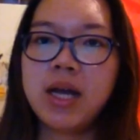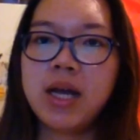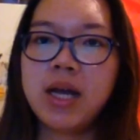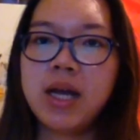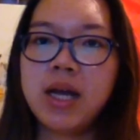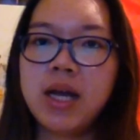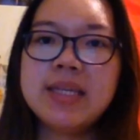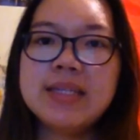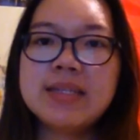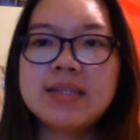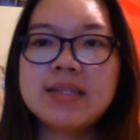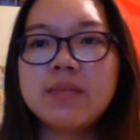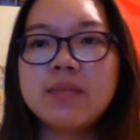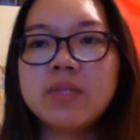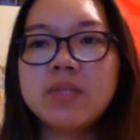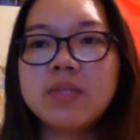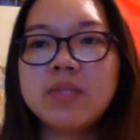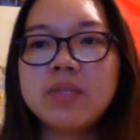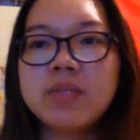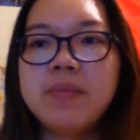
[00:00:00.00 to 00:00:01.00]
I think
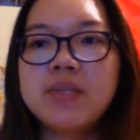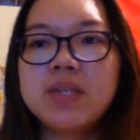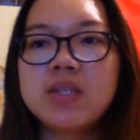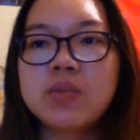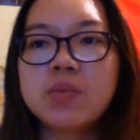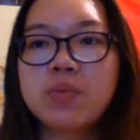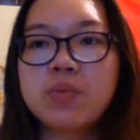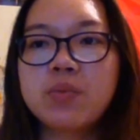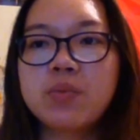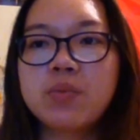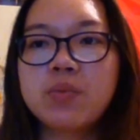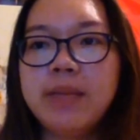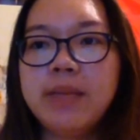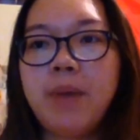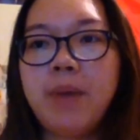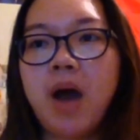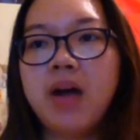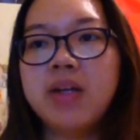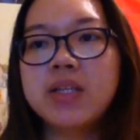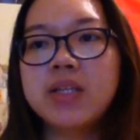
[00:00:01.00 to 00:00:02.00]
sometimes it's really
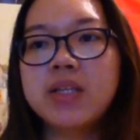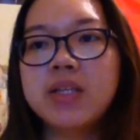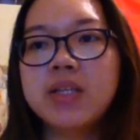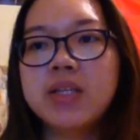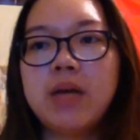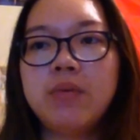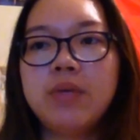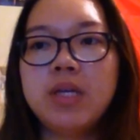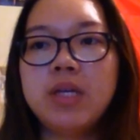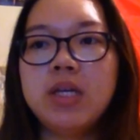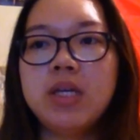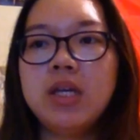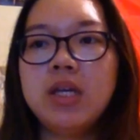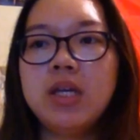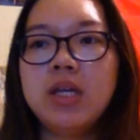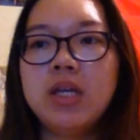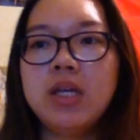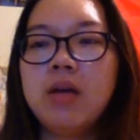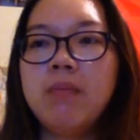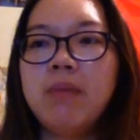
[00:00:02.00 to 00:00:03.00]
possible that we
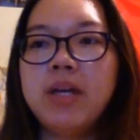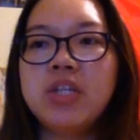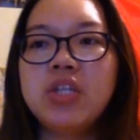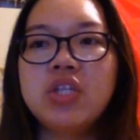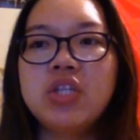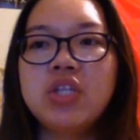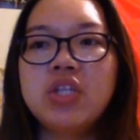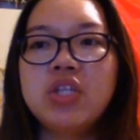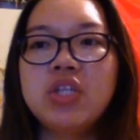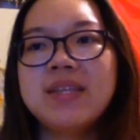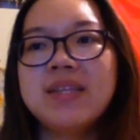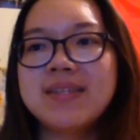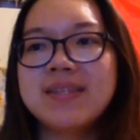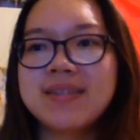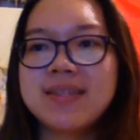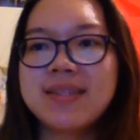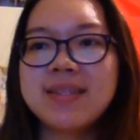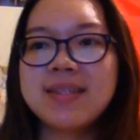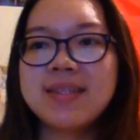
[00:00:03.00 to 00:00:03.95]
might do these